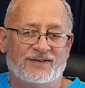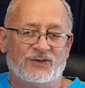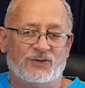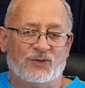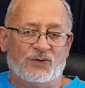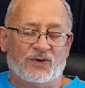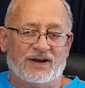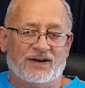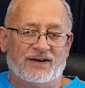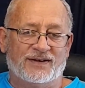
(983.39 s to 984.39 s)

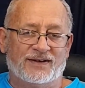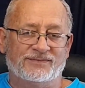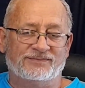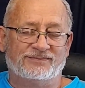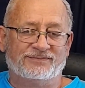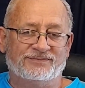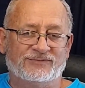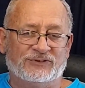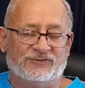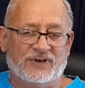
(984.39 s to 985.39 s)
to
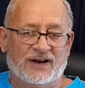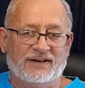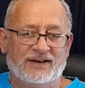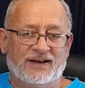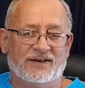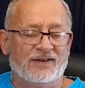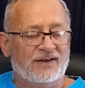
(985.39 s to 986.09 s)
finally,